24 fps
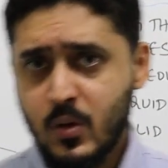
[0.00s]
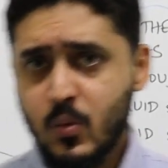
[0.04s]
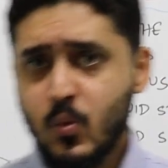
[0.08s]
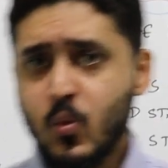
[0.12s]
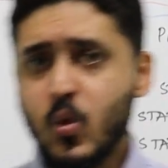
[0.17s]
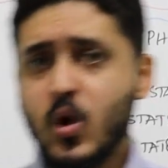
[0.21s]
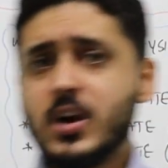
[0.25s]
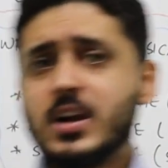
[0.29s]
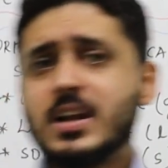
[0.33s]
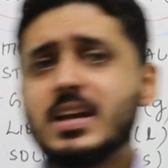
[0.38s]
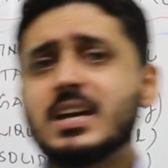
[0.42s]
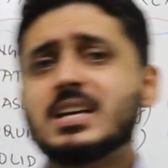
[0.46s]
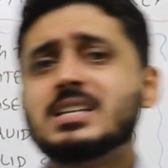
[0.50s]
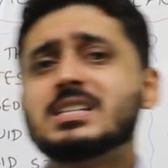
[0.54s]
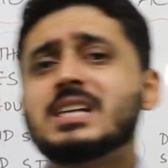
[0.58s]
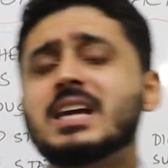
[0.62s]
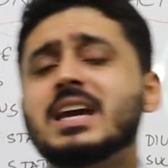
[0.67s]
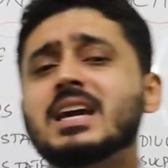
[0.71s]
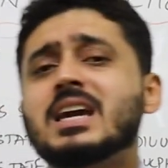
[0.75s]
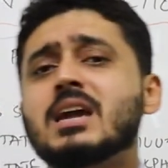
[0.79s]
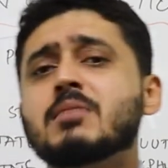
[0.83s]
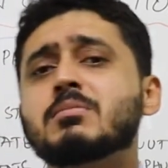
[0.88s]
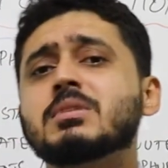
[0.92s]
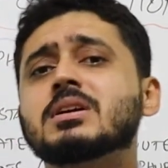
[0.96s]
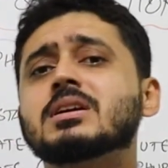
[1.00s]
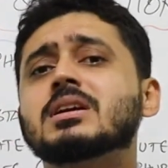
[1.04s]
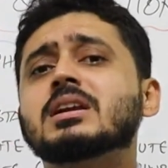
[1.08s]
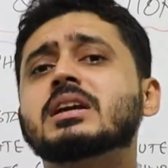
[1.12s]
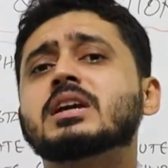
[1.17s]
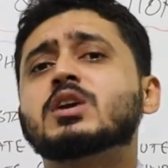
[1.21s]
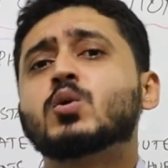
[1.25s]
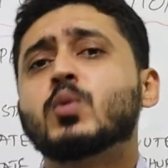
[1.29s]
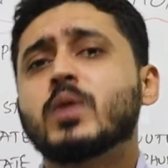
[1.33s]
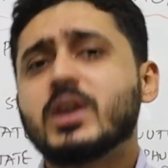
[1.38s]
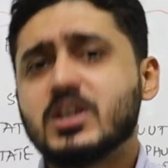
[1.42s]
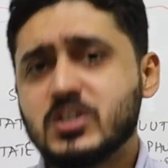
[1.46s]
what is a chemical
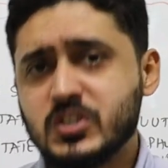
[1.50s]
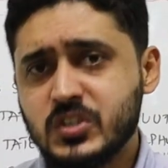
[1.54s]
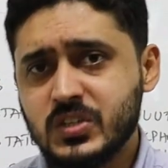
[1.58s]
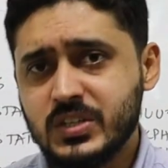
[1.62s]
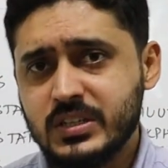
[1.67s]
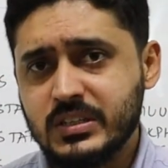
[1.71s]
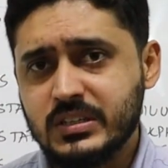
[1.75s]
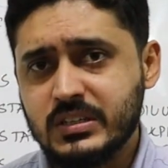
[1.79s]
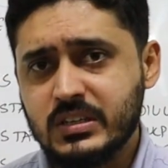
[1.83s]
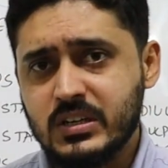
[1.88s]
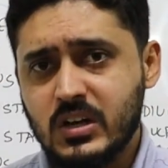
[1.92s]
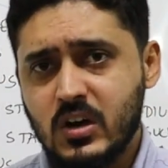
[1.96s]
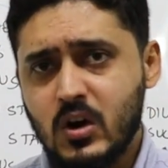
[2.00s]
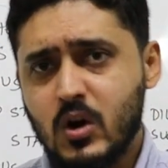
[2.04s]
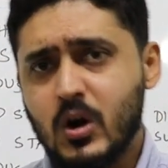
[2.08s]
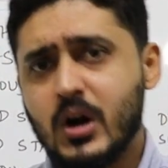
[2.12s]
equation